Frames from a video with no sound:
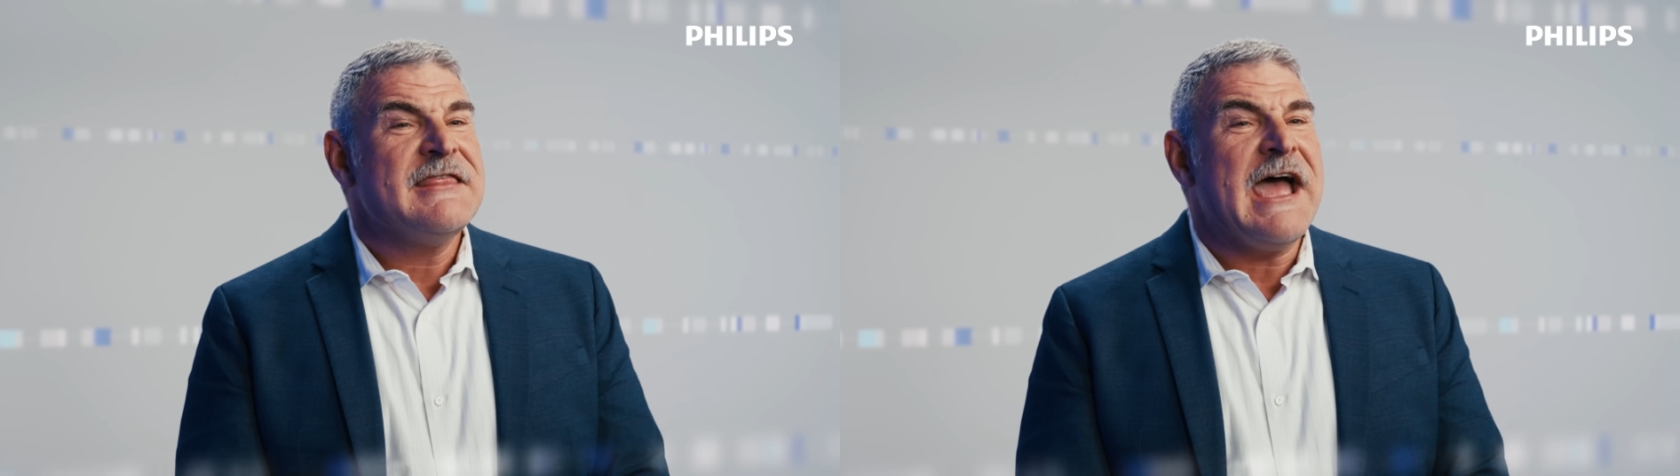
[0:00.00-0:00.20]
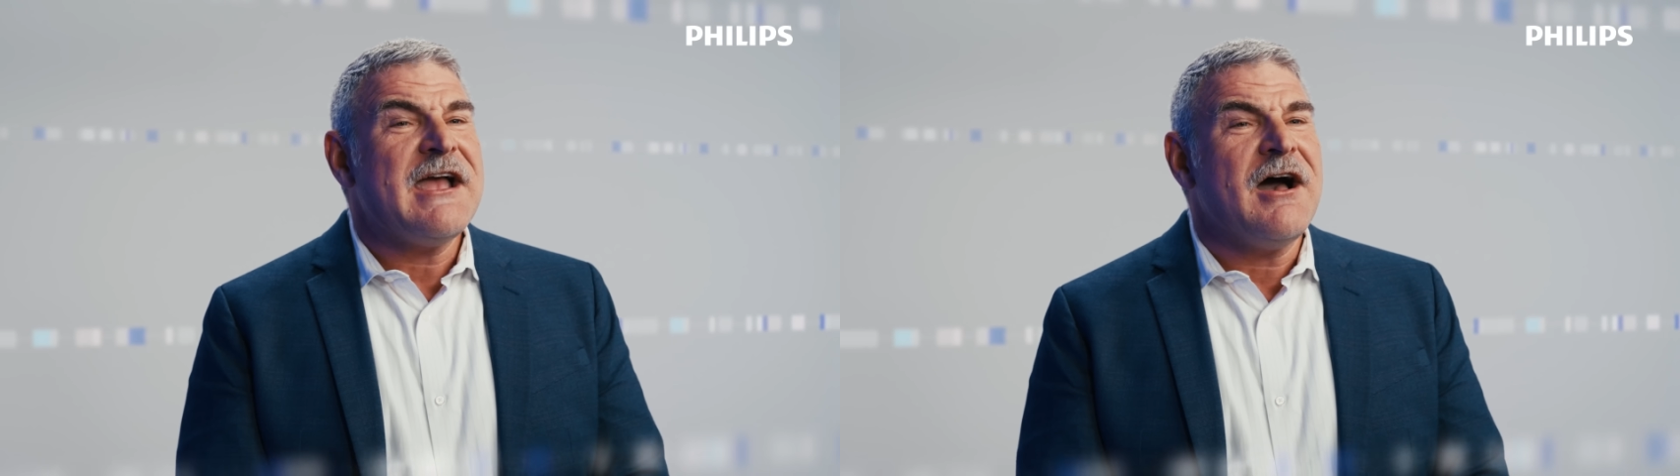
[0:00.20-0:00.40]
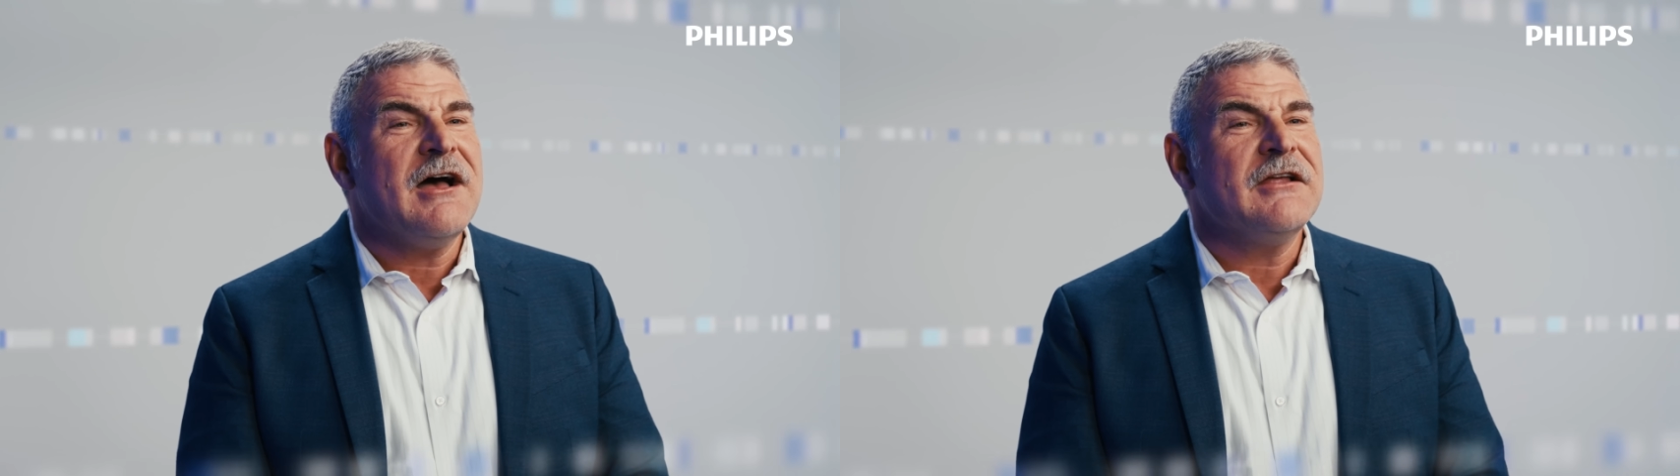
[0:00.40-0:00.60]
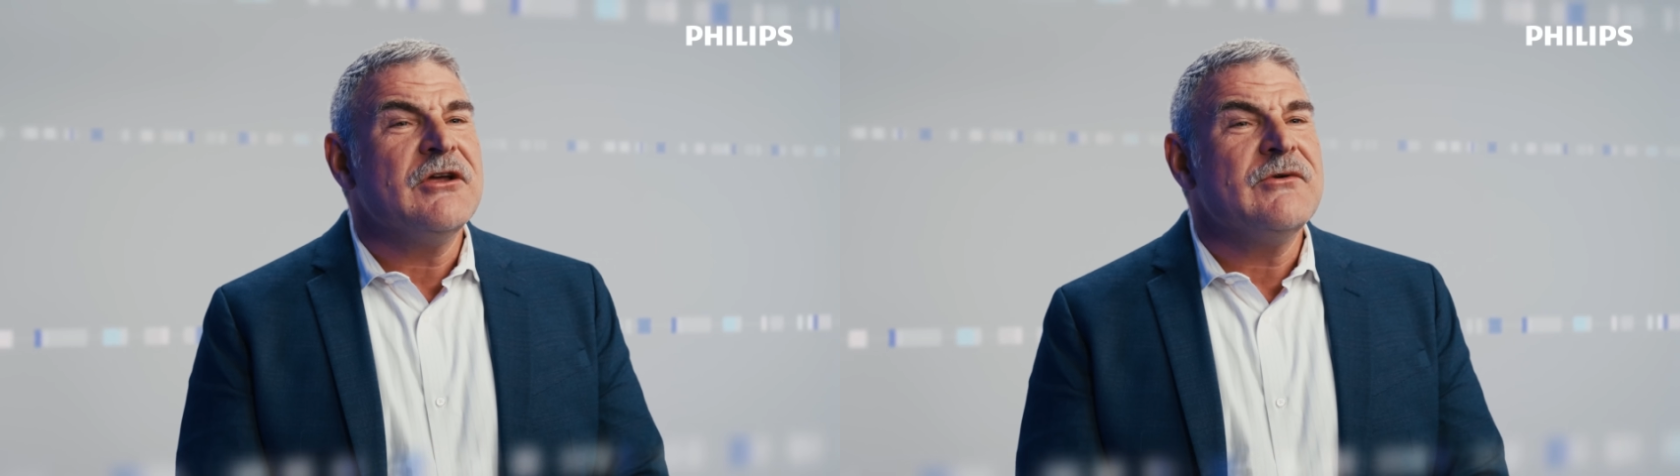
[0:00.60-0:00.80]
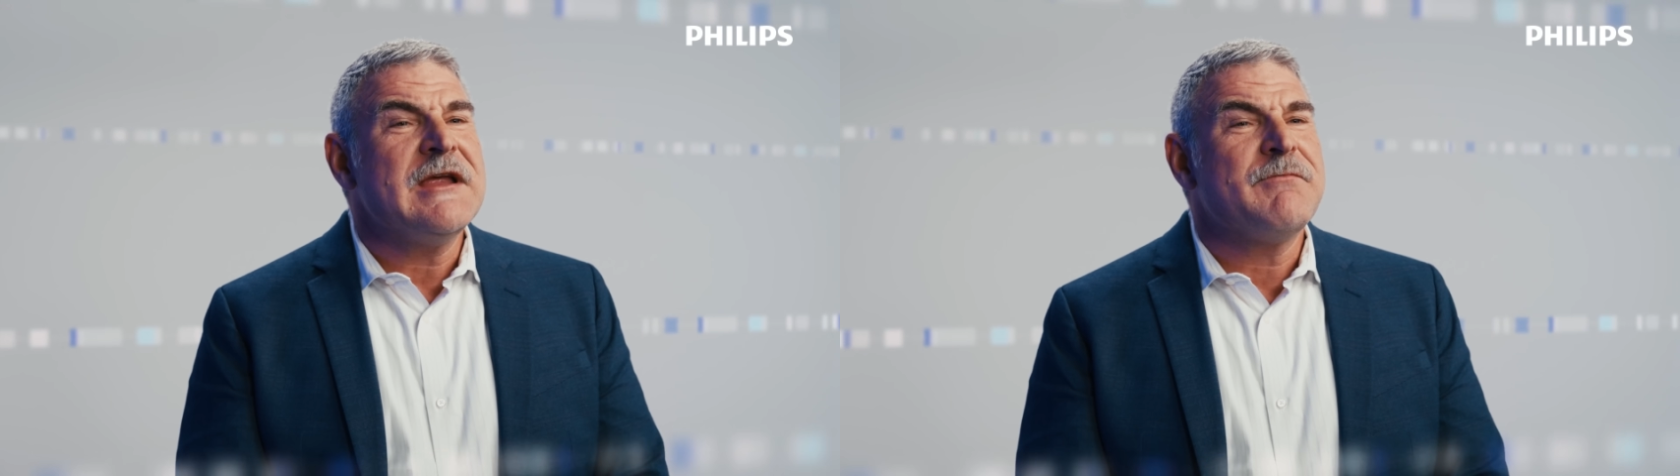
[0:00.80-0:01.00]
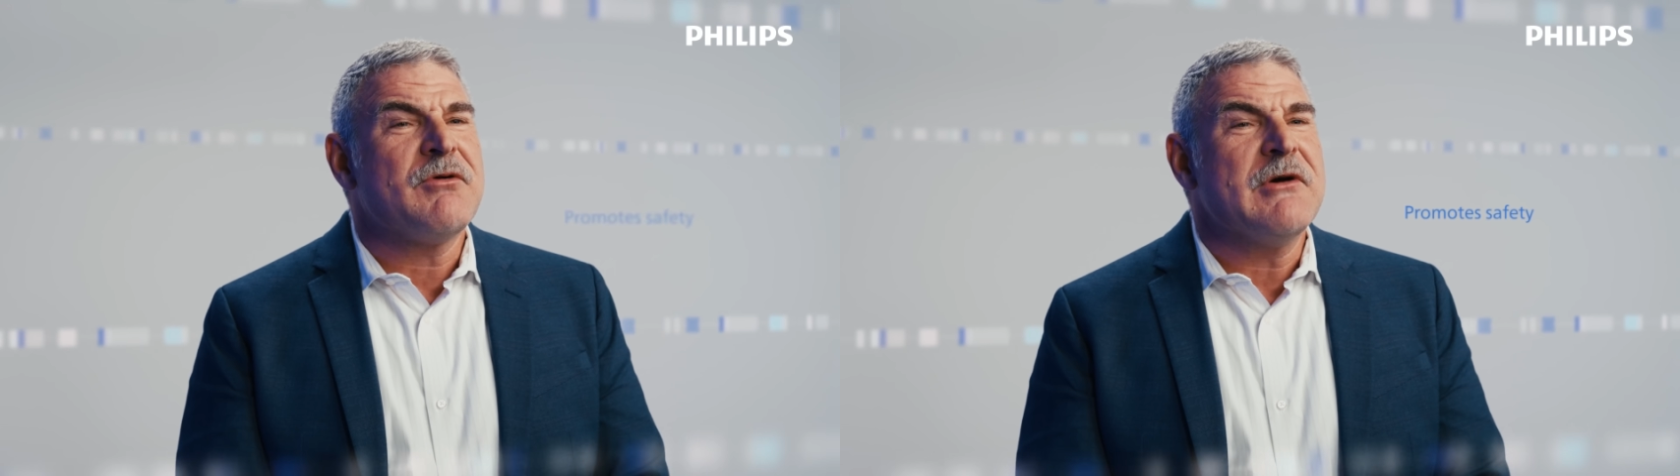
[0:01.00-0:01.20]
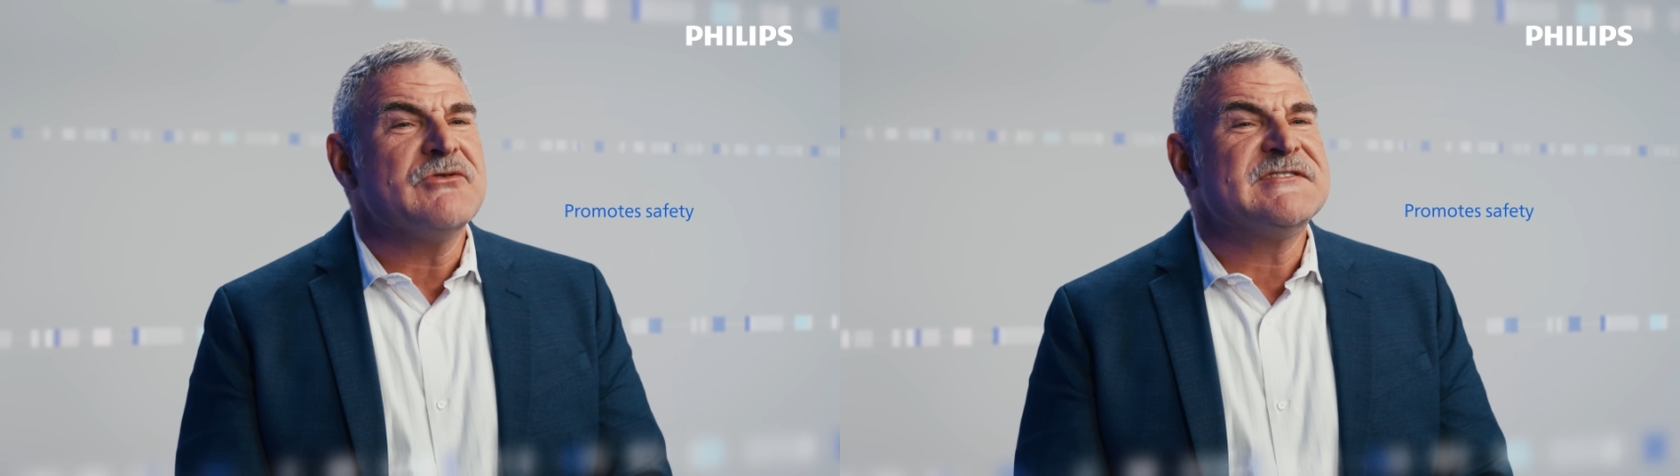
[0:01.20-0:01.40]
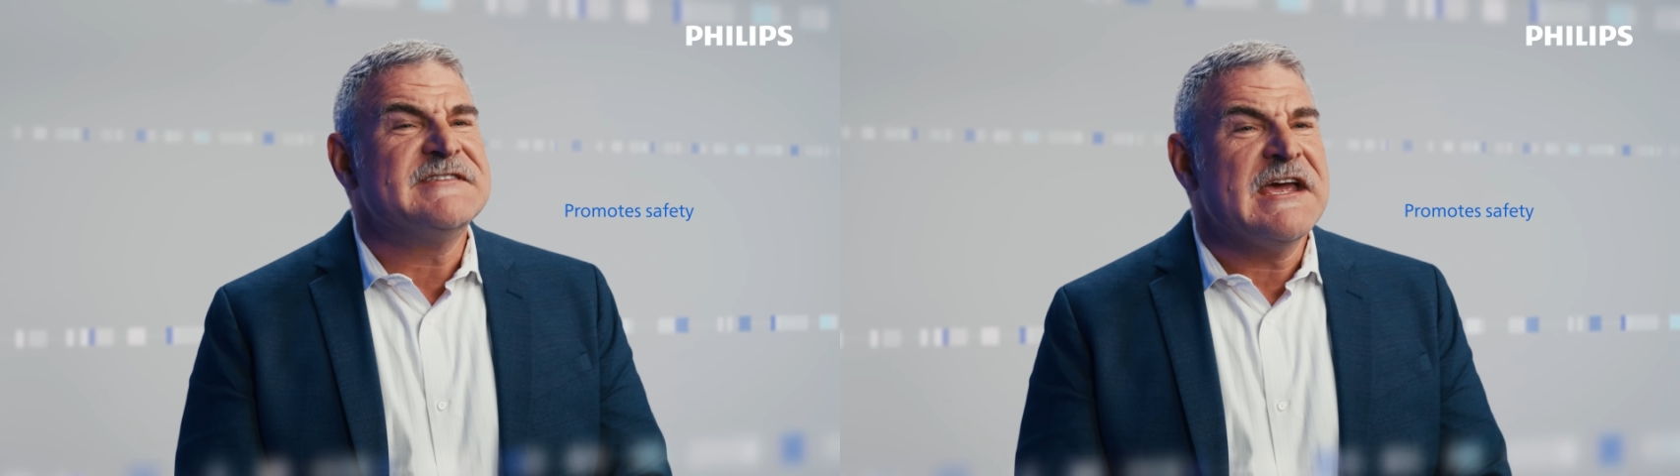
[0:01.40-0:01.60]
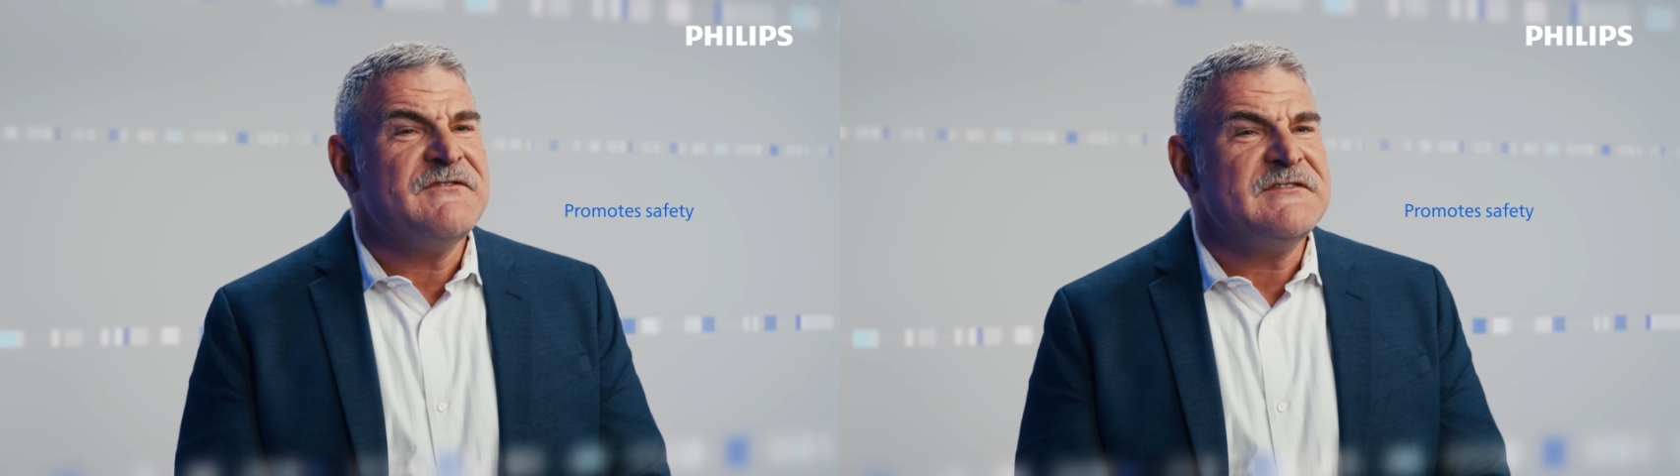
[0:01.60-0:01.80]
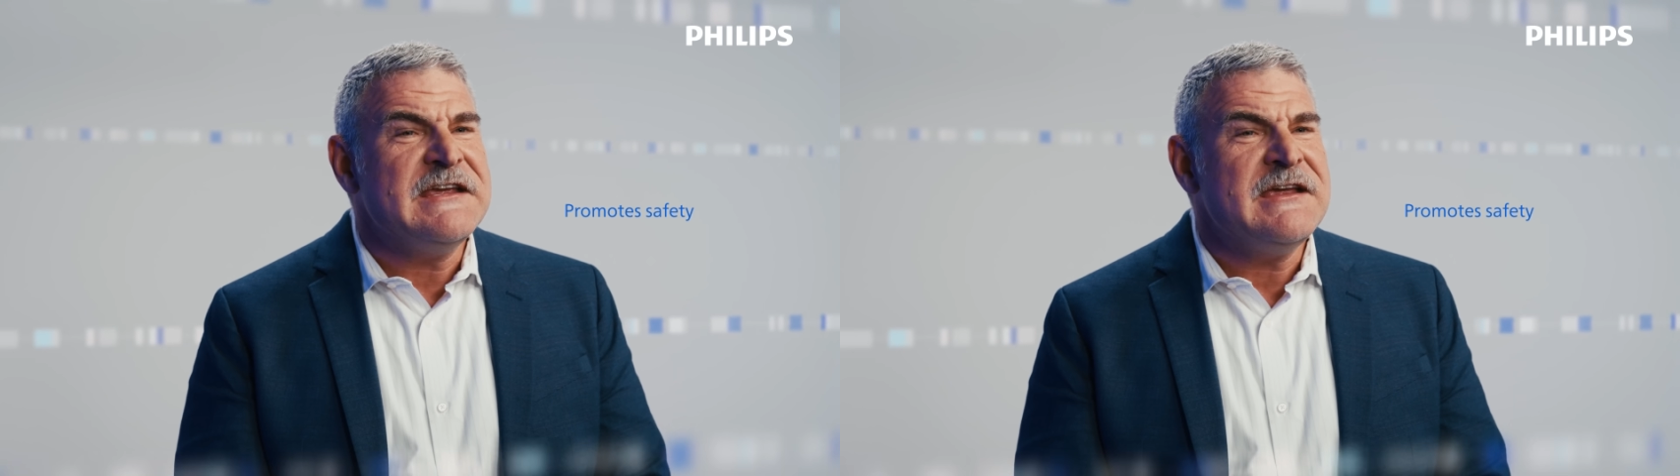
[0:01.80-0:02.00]
That continuity promotes
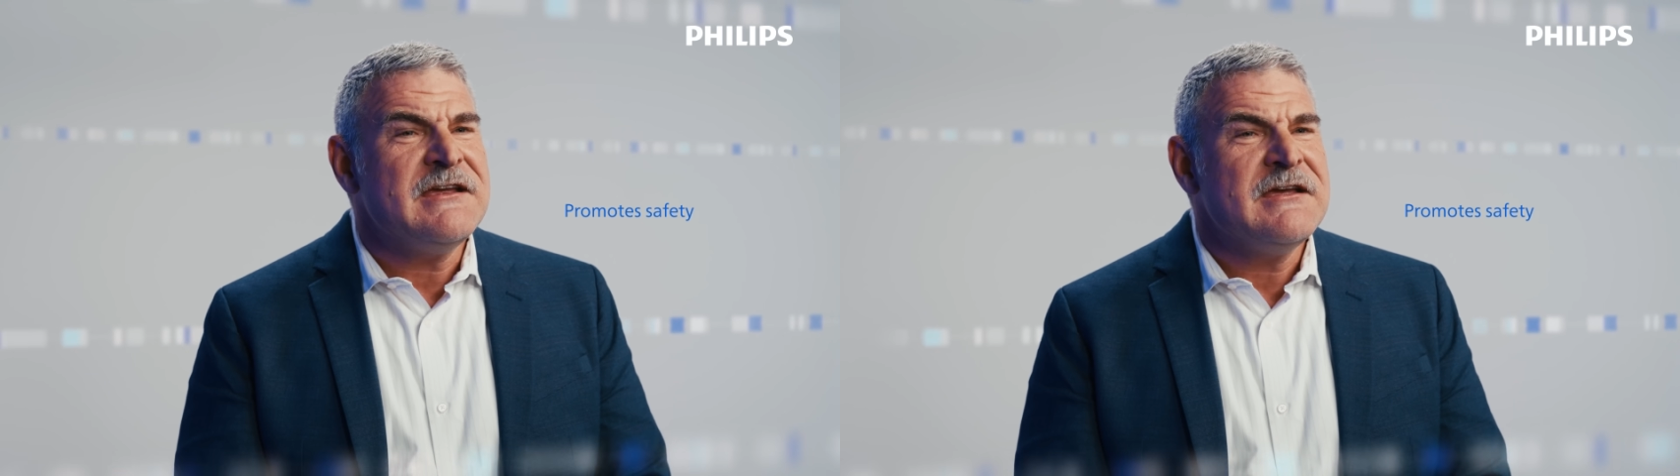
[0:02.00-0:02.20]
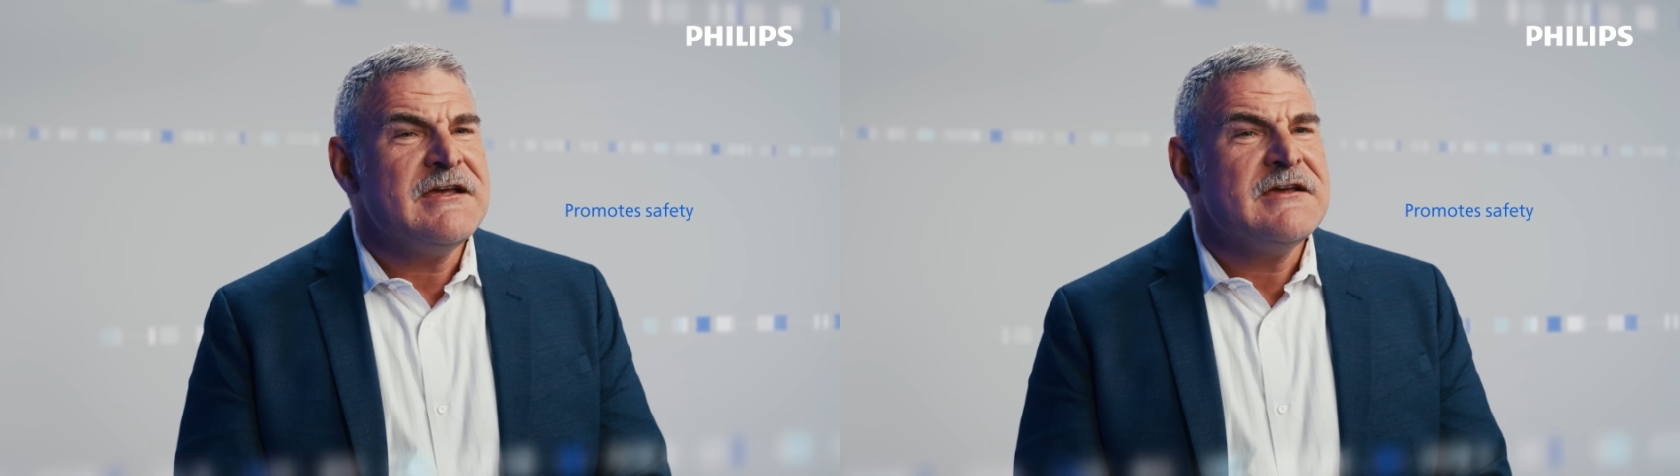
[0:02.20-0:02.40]
safety,